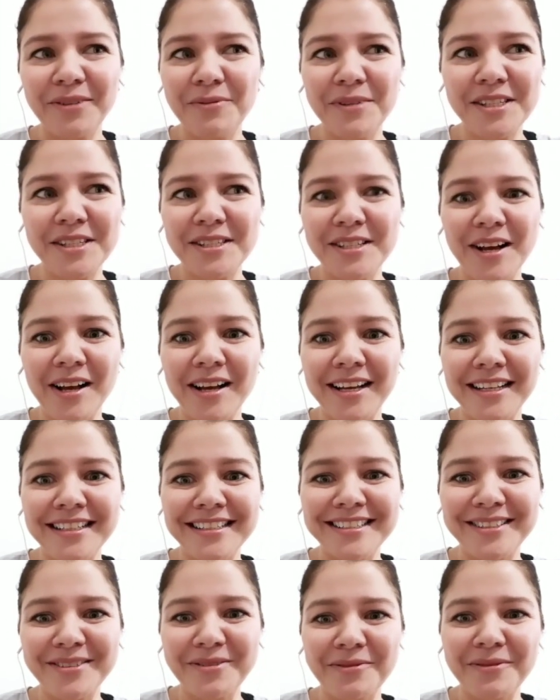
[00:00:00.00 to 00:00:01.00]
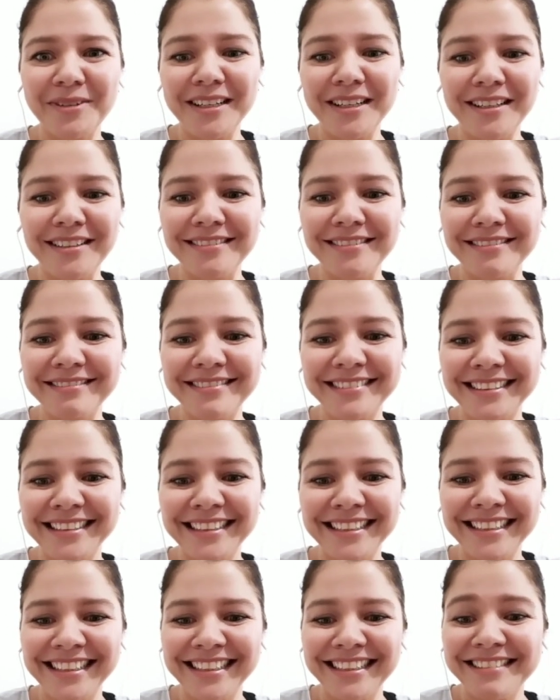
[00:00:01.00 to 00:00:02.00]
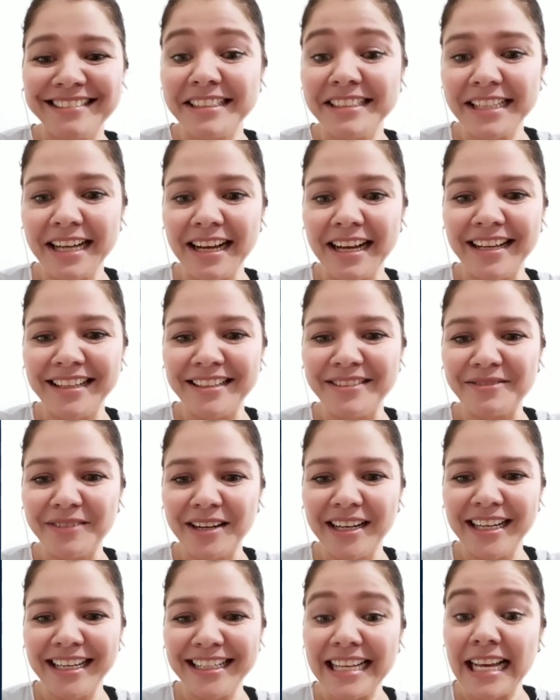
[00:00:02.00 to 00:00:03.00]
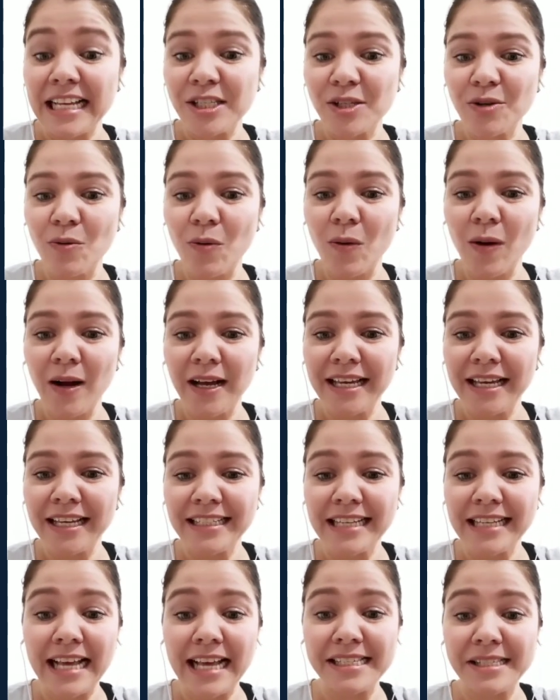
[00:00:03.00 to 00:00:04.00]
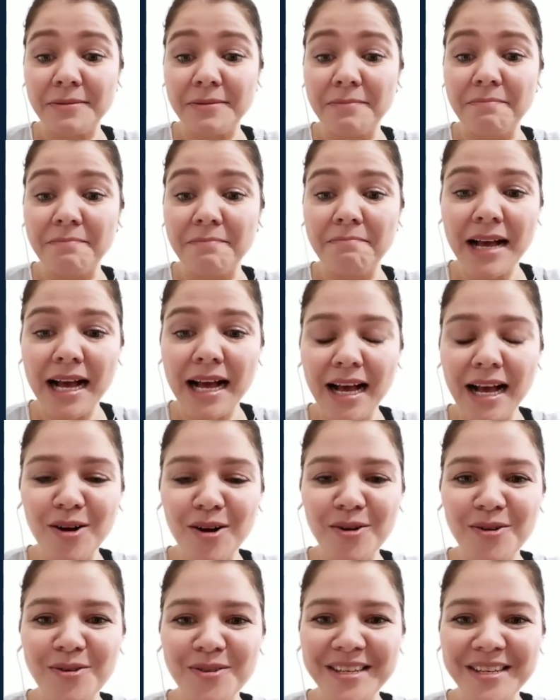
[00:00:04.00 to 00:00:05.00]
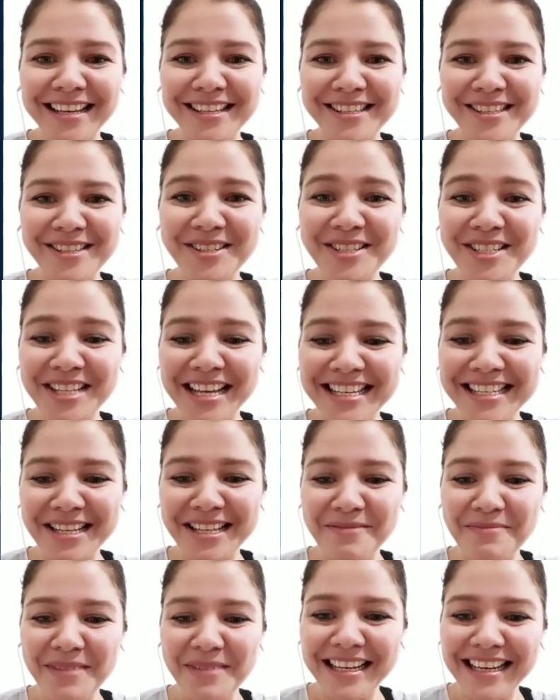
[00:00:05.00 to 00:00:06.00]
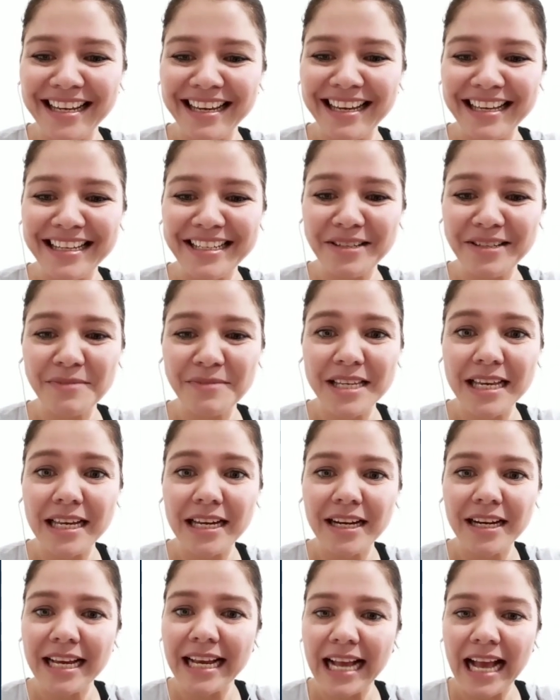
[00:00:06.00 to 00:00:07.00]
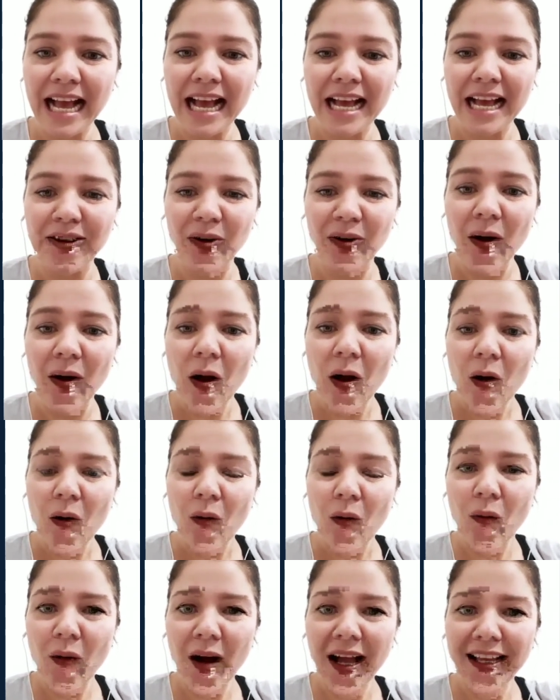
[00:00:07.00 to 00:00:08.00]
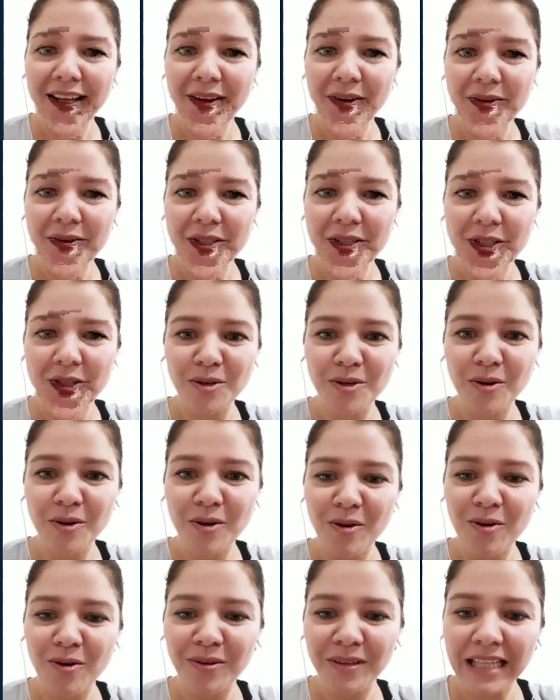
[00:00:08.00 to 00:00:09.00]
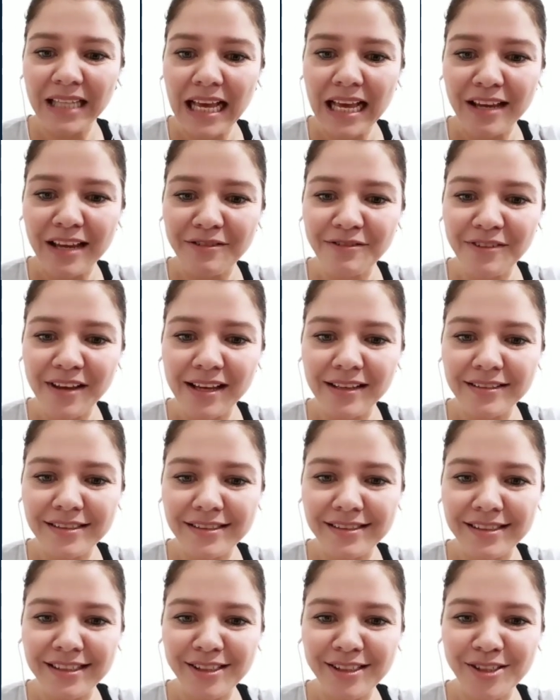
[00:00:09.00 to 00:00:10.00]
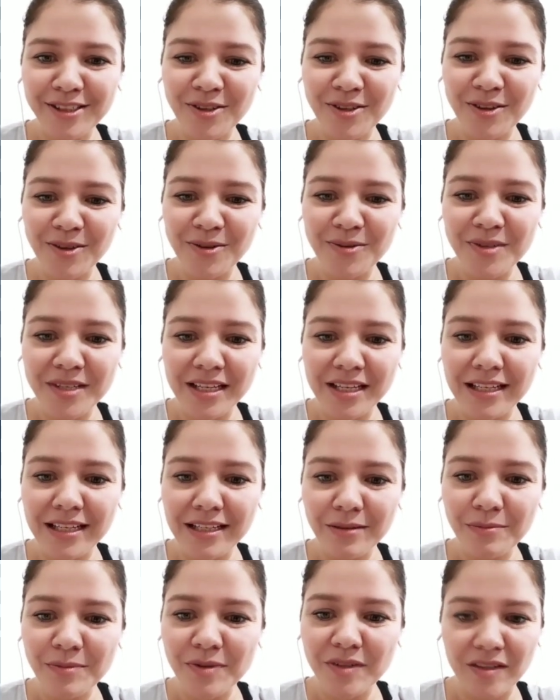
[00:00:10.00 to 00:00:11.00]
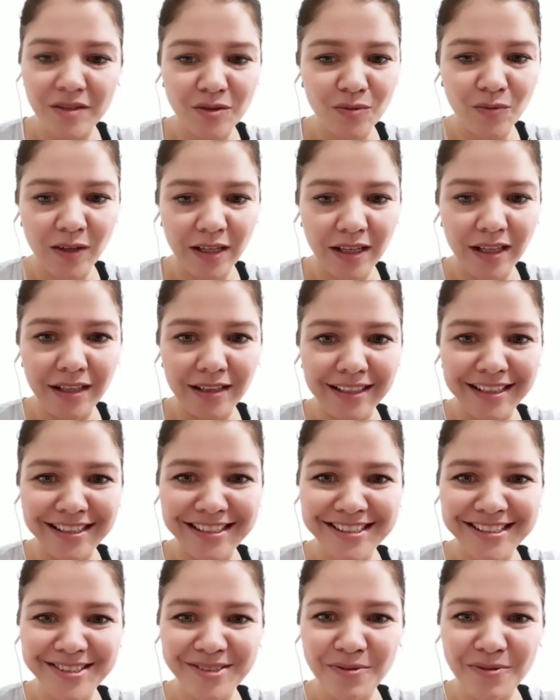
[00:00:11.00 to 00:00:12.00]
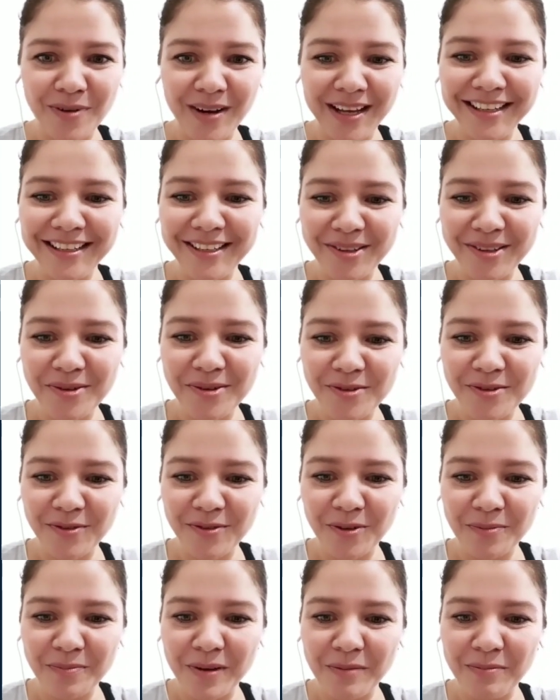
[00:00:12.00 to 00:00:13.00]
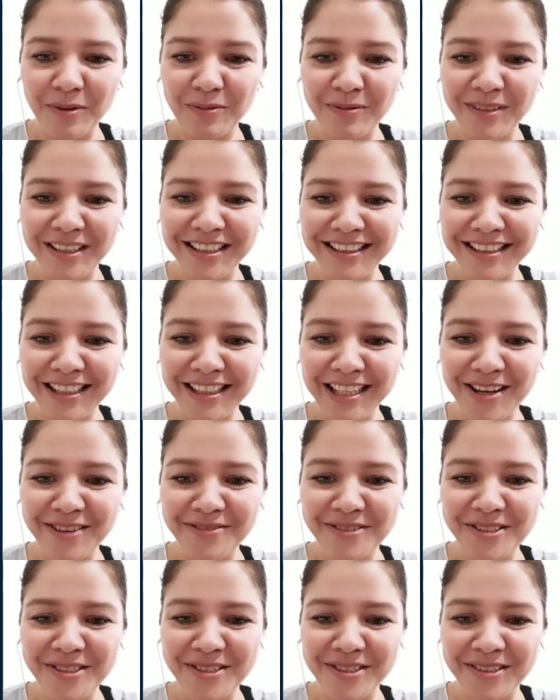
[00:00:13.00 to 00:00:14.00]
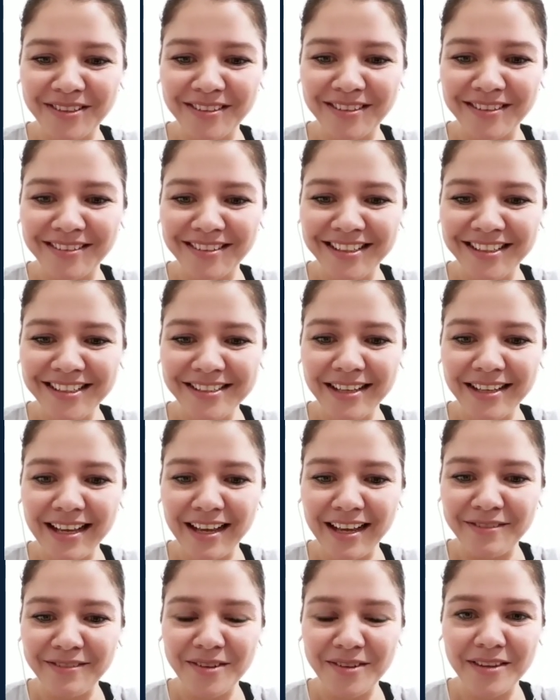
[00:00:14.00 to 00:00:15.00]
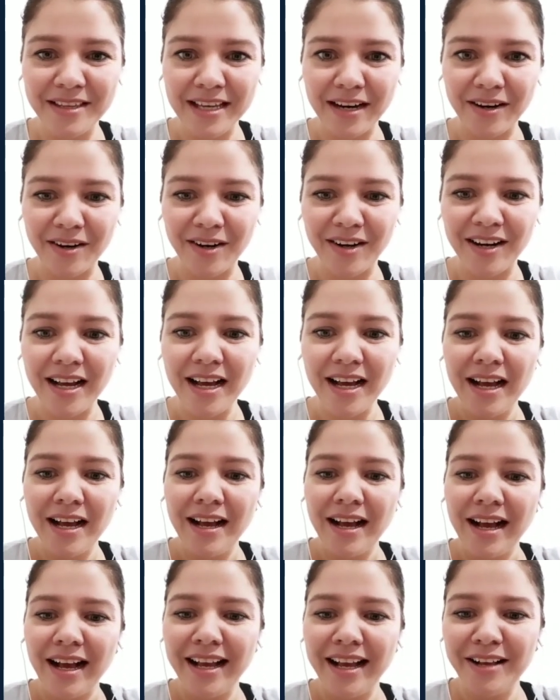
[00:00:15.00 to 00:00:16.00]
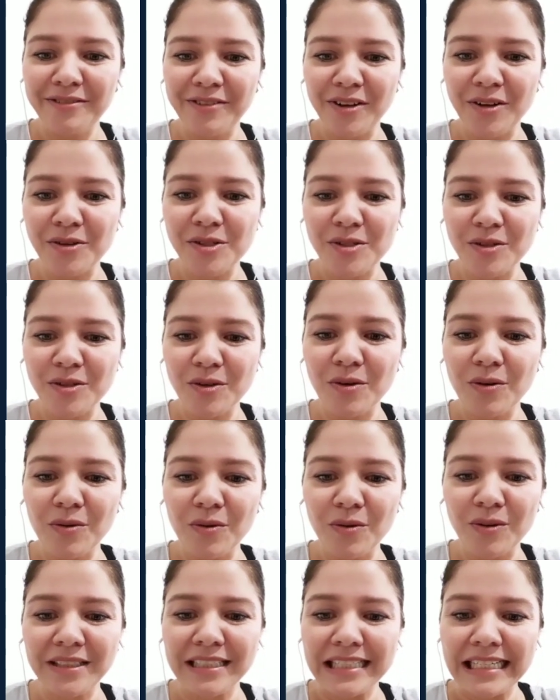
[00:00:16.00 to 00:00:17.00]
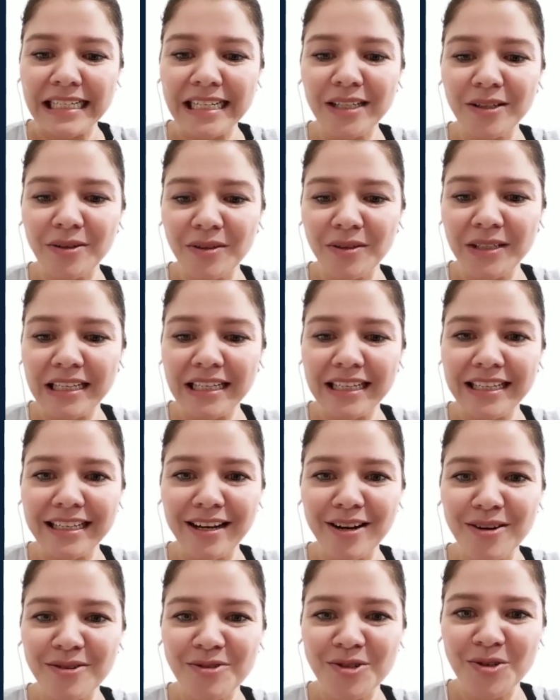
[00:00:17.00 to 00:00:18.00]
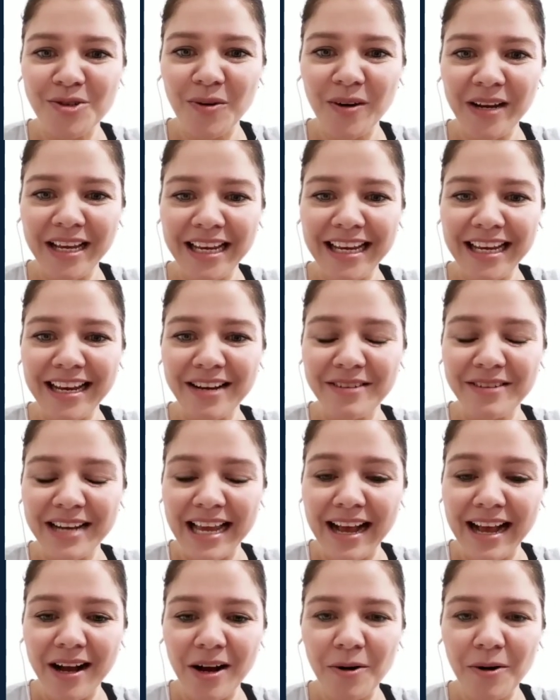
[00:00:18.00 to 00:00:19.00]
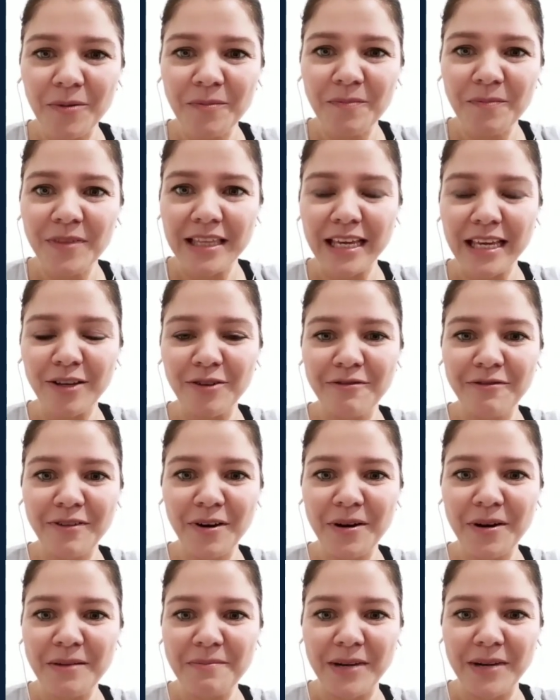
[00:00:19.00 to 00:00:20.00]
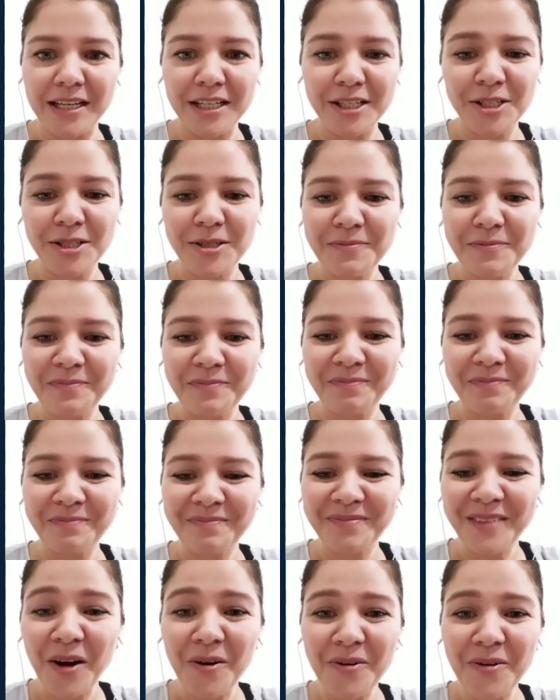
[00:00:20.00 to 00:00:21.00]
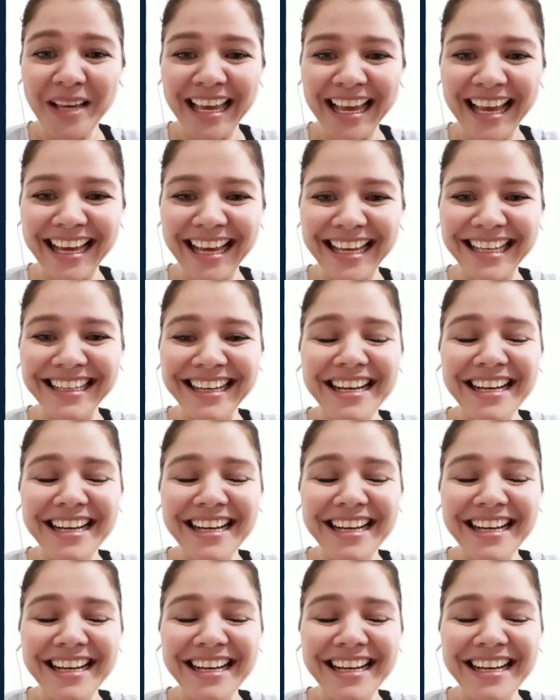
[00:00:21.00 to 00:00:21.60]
not well done, right? As quiet as a mouse. He's suggesting many idioms here. Ricardo, why don't you go live and teach those idioms as well? It's quite useful. People would love to have you there. I have also Rodrigo Negrão joining now. Thank you very much. Okay,